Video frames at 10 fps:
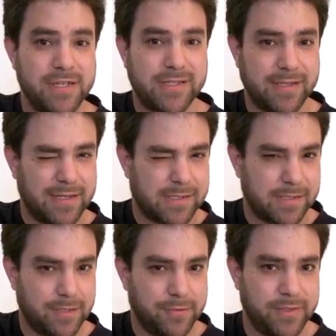this lick
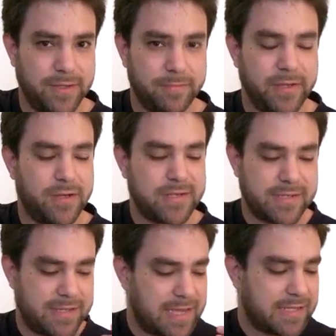slowly
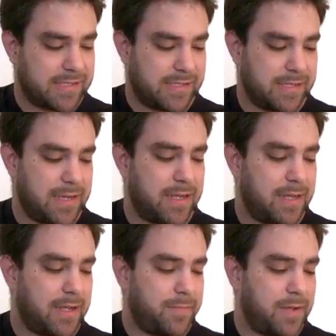because that's
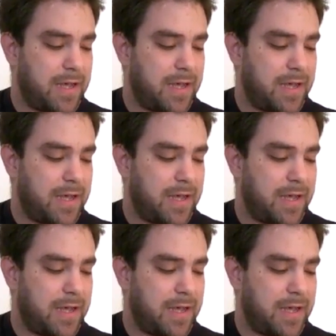um,